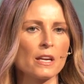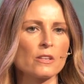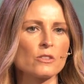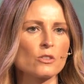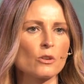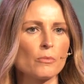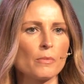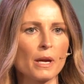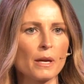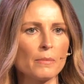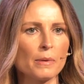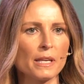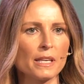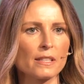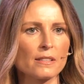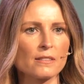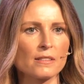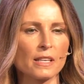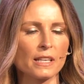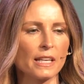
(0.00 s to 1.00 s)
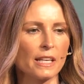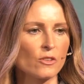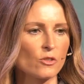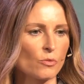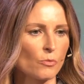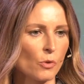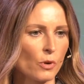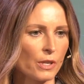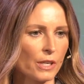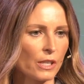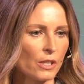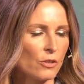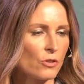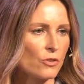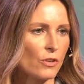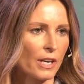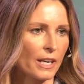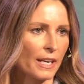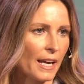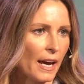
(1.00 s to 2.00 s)
So maybe it's that each morning you
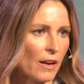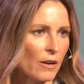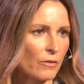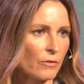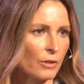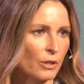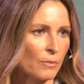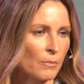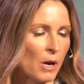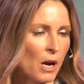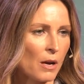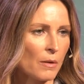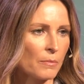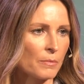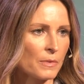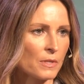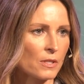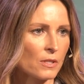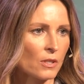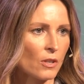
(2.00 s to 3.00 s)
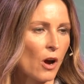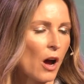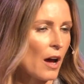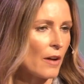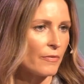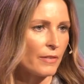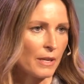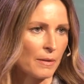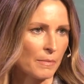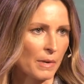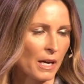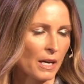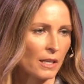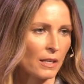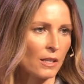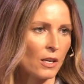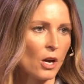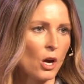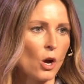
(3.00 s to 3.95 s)
drink out of your mom's coffee mug,